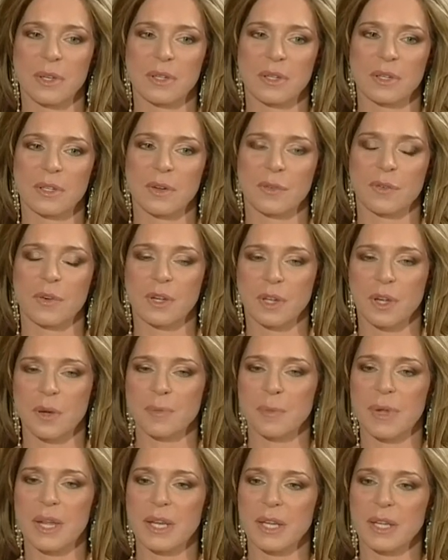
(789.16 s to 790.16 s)
different
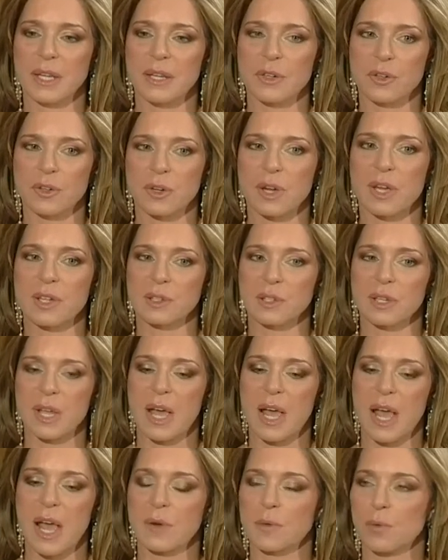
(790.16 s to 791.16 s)
competing interests
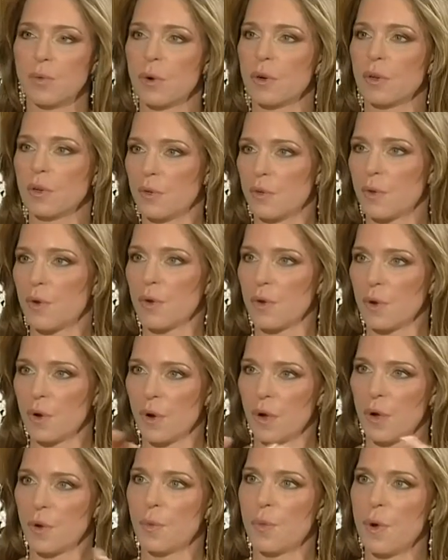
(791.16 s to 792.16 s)
and work for
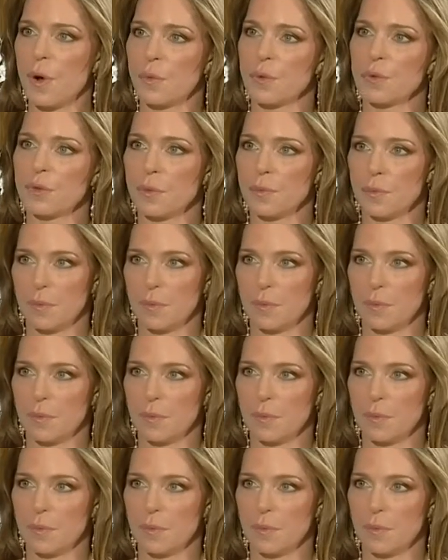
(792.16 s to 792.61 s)
what was